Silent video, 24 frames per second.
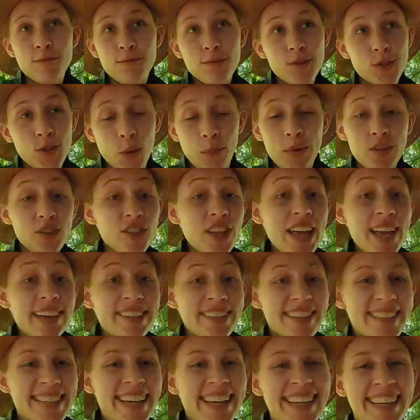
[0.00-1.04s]
so much
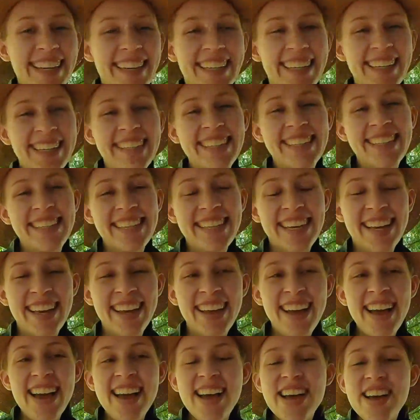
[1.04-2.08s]
less.
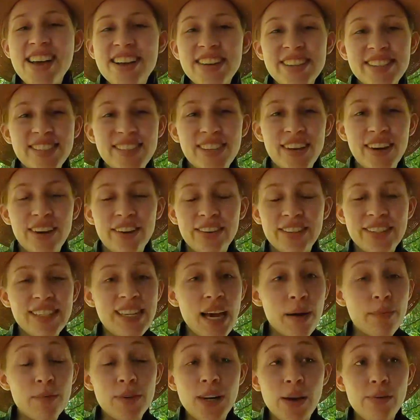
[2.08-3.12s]
So this
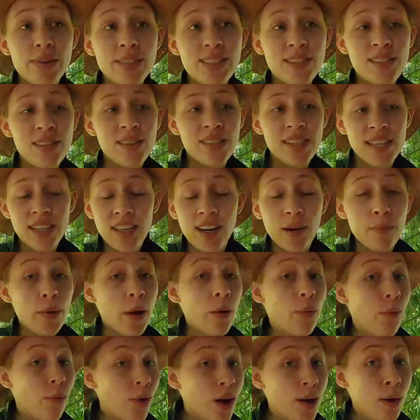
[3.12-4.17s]
happened, I went to New Zealand, I
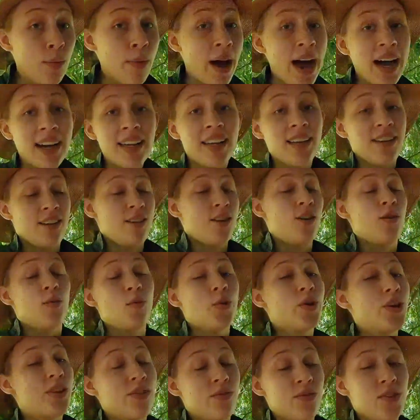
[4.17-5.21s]
brought one packing cube
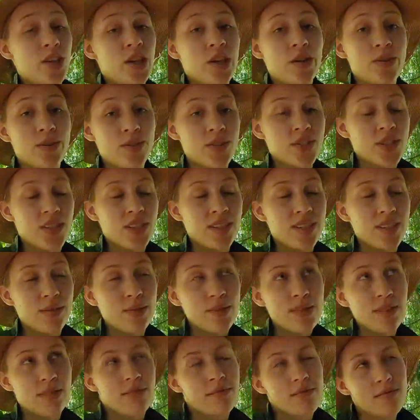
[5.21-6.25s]
worth of clothes. It
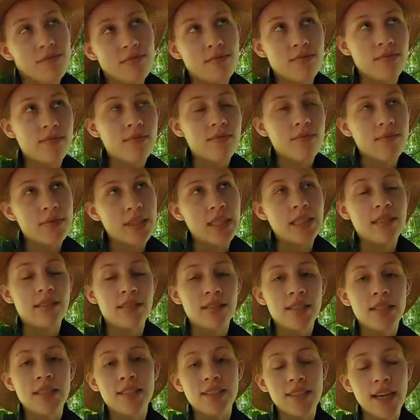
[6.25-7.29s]
was a
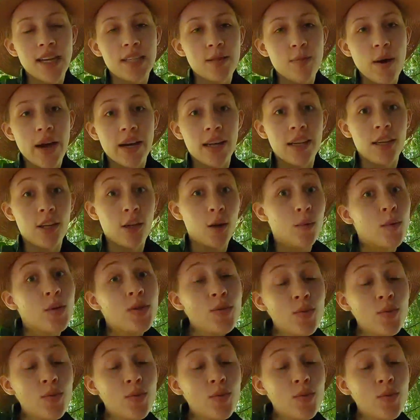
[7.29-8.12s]
decently sized packing cube. It